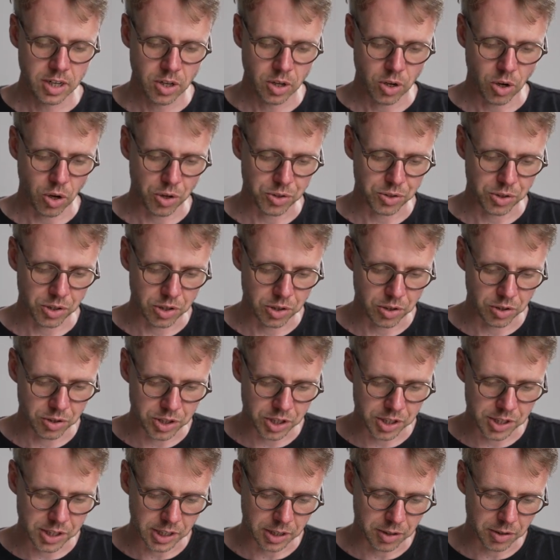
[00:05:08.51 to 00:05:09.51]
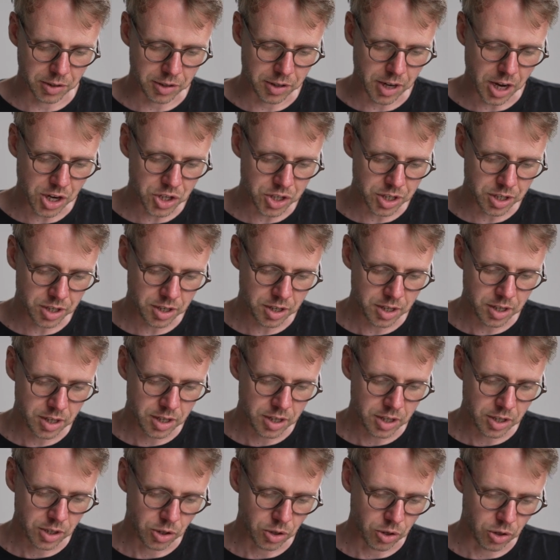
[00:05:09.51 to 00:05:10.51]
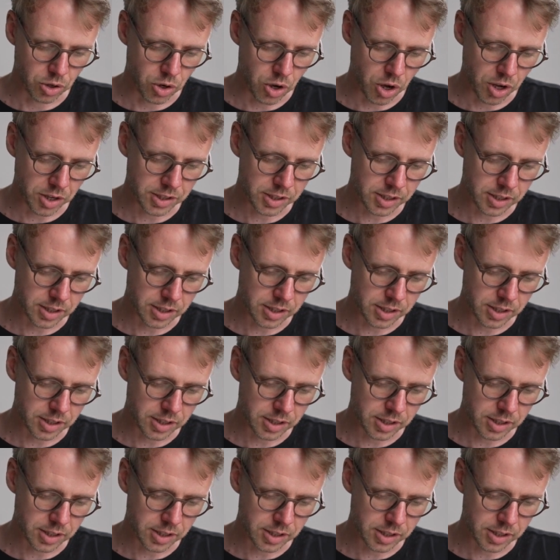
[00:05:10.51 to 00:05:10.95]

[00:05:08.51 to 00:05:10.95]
Also in logistic regression, your loss